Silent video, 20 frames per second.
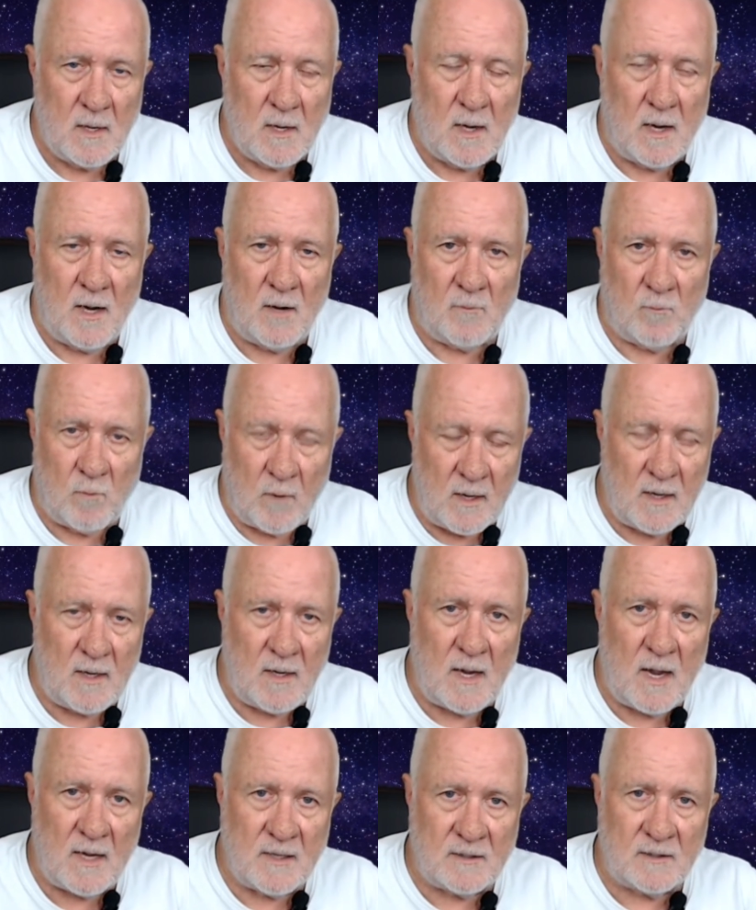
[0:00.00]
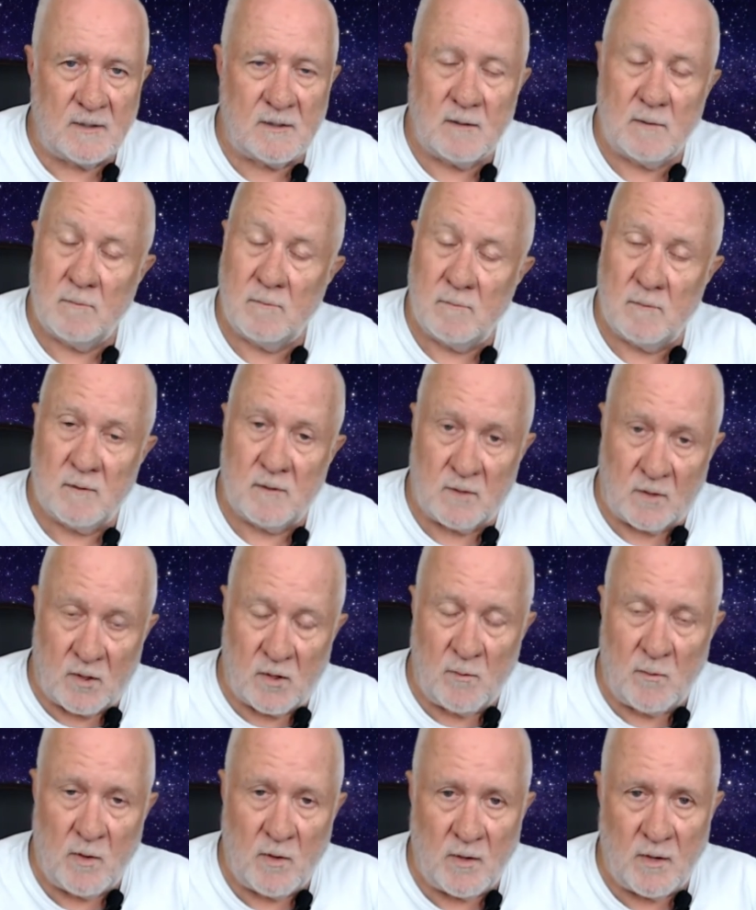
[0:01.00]
And we as the
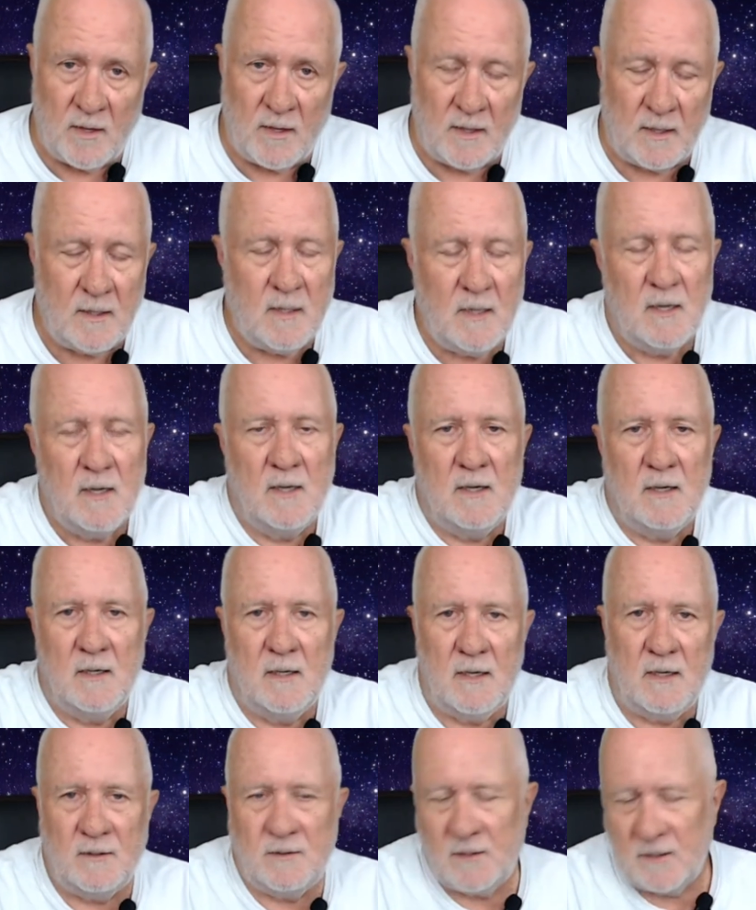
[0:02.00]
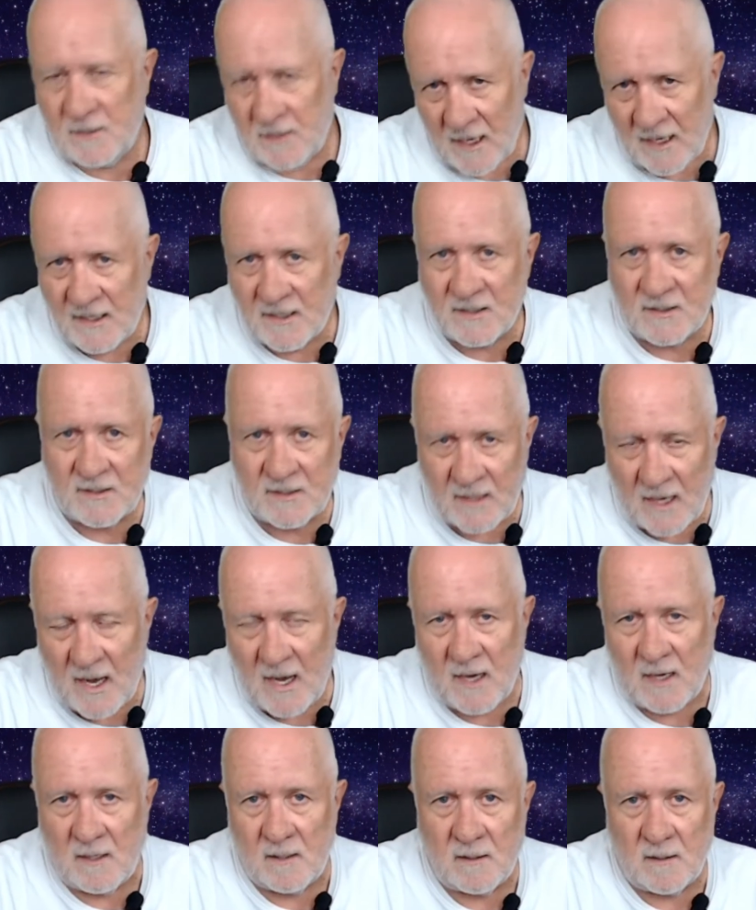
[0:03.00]
community needs to take a
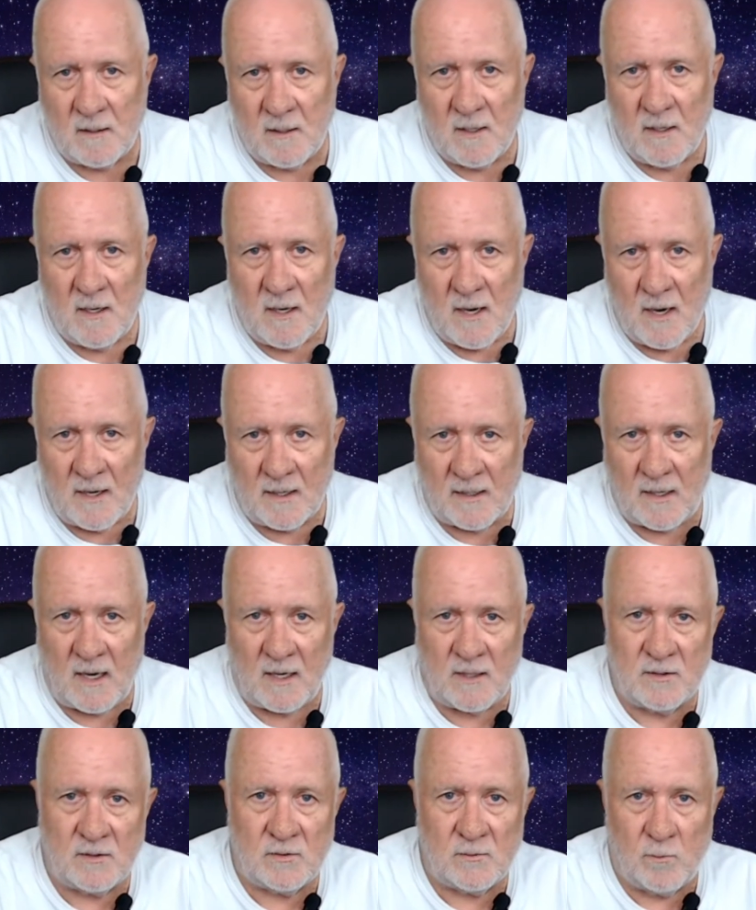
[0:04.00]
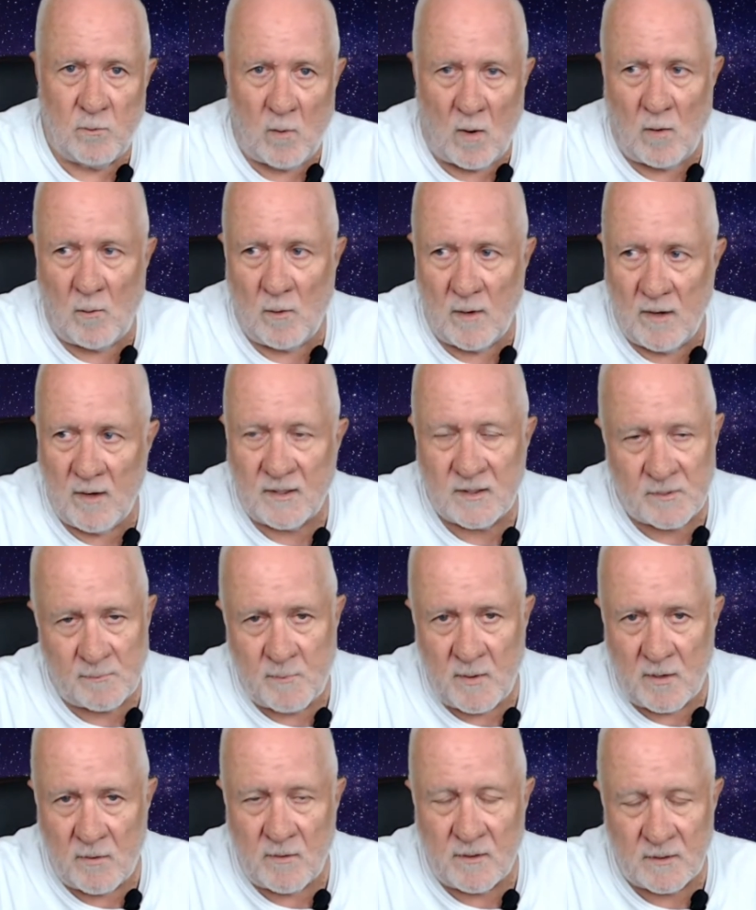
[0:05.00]
stand against what we're
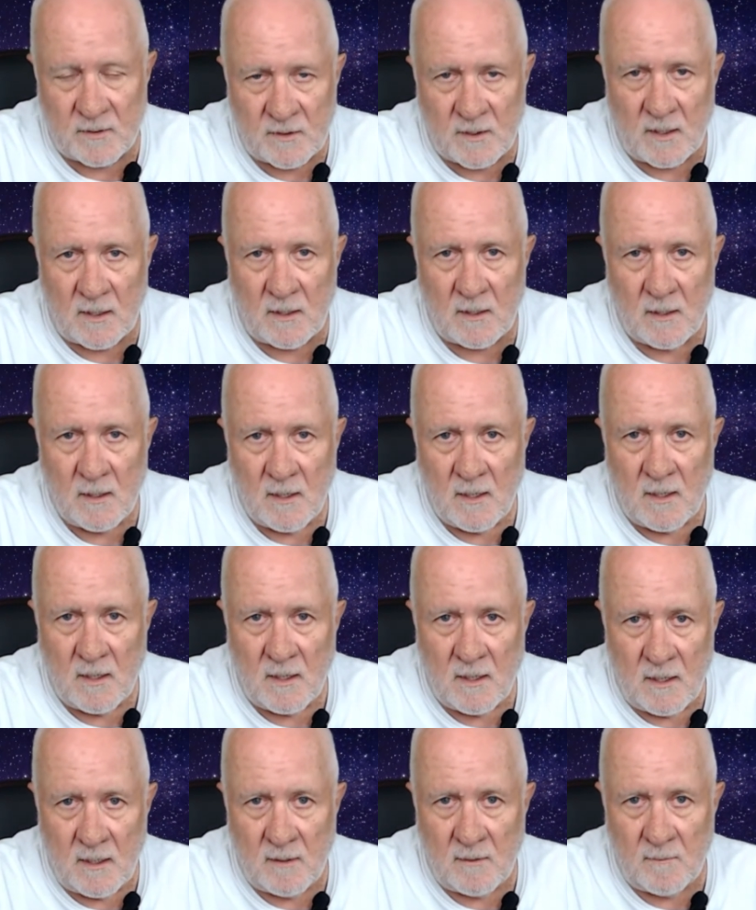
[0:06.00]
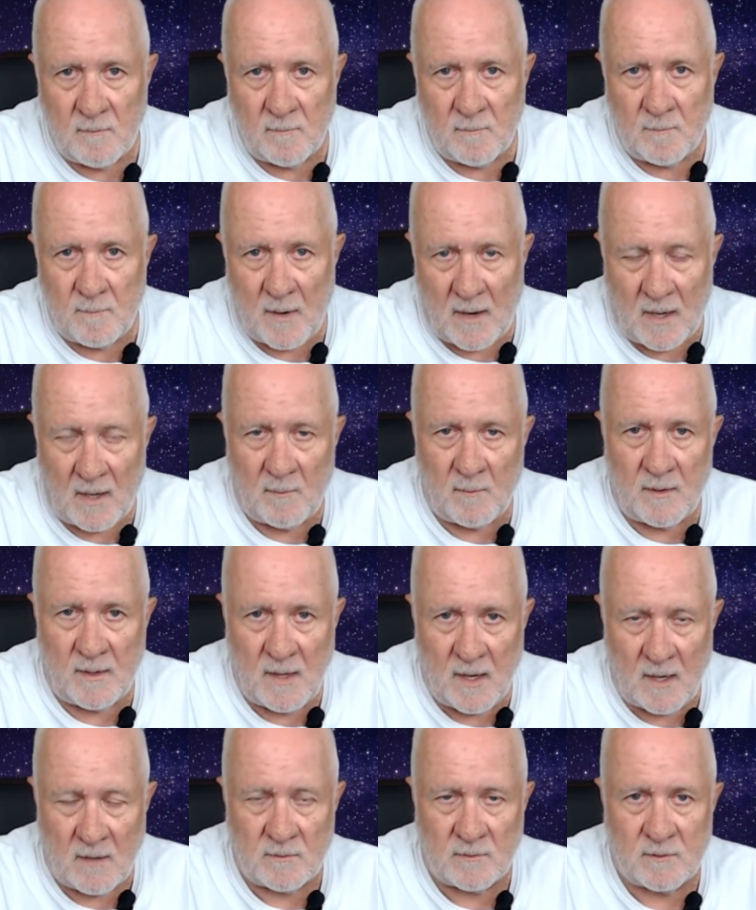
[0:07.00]
experiencing in Parliament
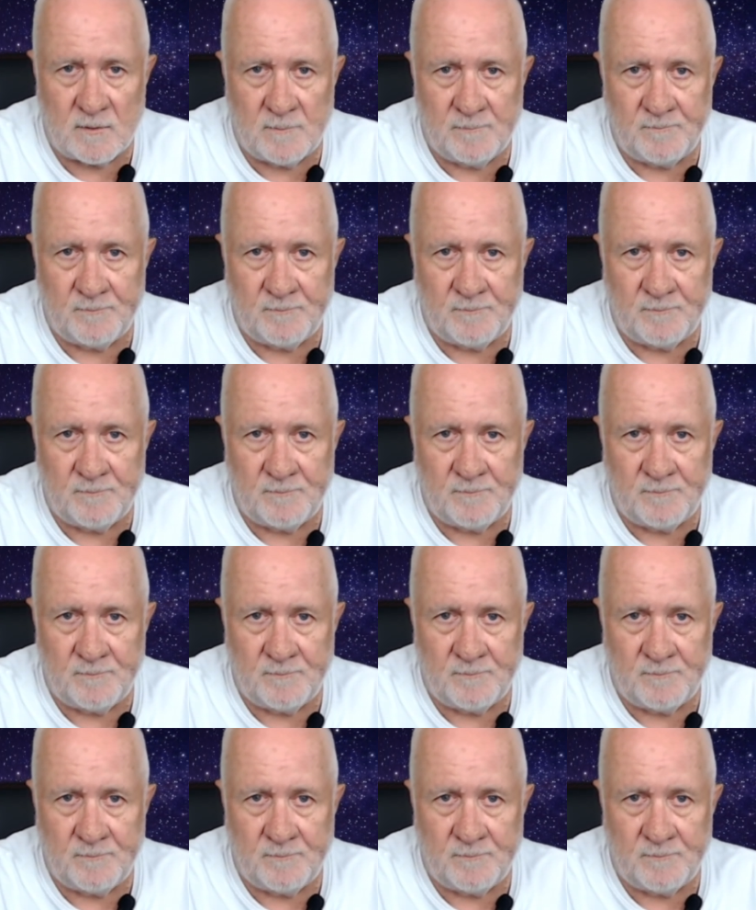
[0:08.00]
House.